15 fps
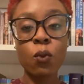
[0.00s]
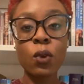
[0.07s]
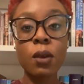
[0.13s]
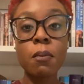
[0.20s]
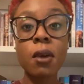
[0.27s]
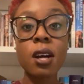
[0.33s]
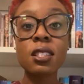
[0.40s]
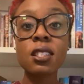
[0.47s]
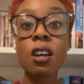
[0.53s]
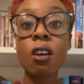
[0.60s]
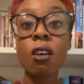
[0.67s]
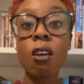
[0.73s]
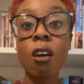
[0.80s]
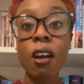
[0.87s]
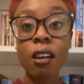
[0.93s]
we must
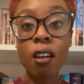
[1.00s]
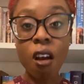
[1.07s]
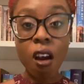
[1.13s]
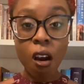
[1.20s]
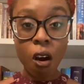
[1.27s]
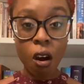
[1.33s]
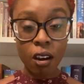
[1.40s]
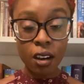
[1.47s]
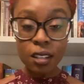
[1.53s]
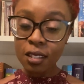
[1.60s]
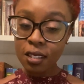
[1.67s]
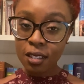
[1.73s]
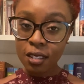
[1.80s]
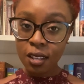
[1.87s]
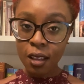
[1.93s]
guard our
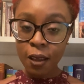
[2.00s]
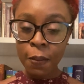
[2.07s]
hearts